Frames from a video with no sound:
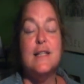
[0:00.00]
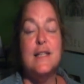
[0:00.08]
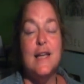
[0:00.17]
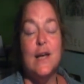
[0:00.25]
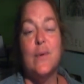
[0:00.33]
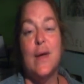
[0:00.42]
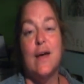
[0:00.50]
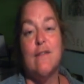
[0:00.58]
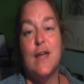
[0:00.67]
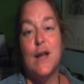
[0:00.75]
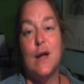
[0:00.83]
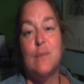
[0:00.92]
And
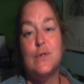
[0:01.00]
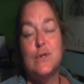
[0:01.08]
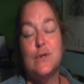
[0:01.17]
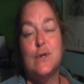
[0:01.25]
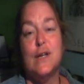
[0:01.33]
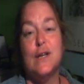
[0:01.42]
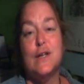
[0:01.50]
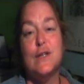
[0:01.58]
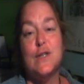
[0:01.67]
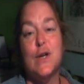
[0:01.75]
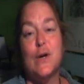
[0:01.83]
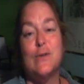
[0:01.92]
today we have that
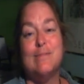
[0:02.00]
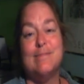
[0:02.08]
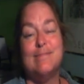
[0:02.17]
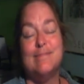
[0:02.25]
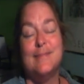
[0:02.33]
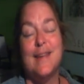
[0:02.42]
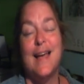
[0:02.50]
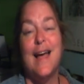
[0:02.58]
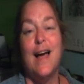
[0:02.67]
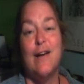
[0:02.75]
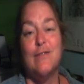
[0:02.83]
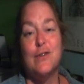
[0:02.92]
opportunity. So
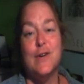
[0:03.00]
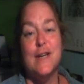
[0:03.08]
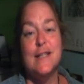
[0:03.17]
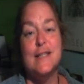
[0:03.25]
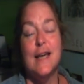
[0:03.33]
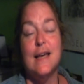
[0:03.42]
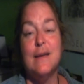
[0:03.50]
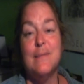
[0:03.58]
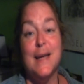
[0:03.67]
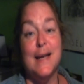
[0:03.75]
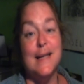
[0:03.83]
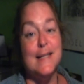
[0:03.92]
have a
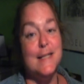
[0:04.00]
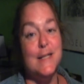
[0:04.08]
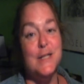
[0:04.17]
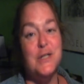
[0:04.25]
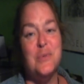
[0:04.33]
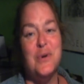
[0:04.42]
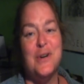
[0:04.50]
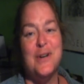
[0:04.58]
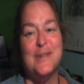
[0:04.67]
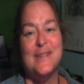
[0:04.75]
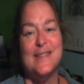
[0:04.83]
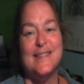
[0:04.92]
great day, and I'll see
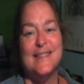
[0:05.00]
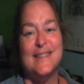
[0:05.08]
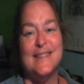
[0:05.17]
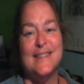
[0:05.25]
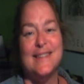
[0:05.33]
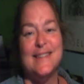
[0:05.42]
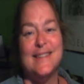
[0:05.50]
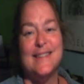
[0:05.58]
you tomorrow.